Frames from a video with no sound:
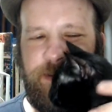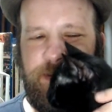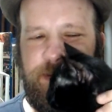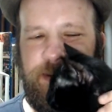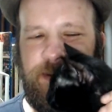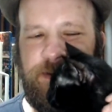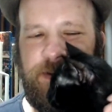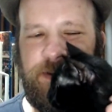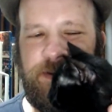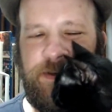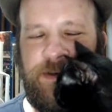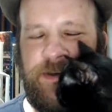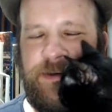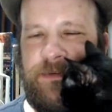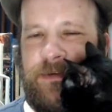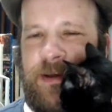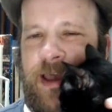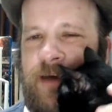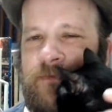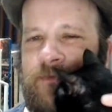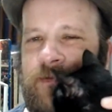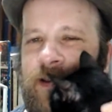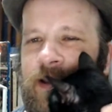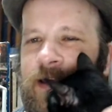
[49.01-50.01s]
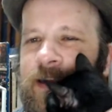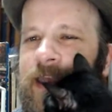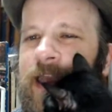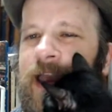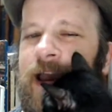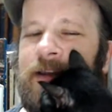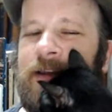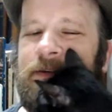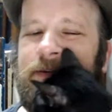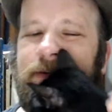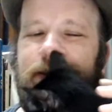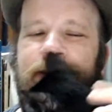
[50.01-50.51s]
In addition to having a
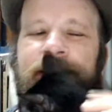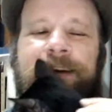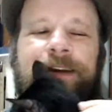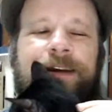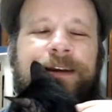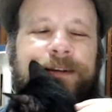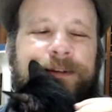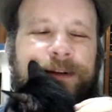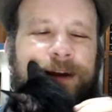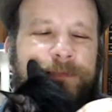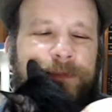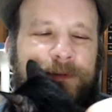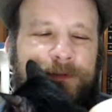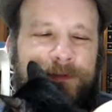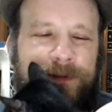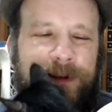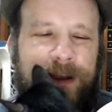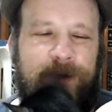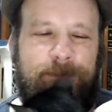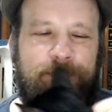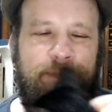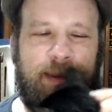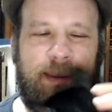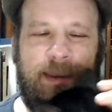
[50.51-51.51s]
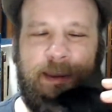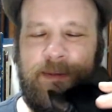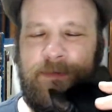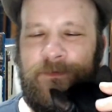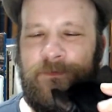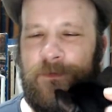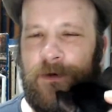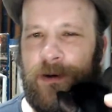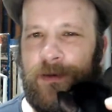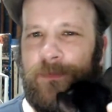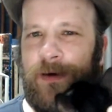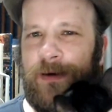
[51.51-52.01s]
cat come come and
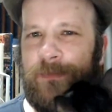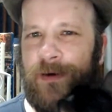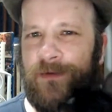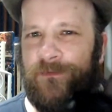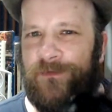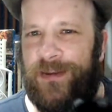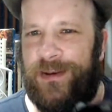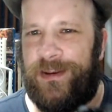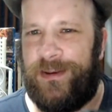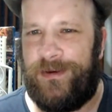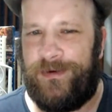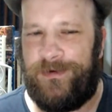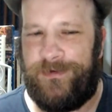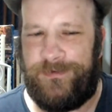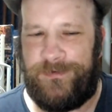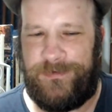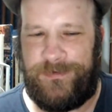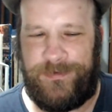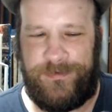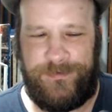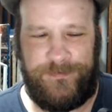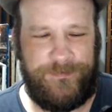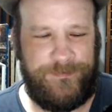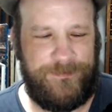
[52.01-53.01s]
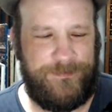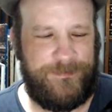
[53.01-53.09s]
follow by my videos,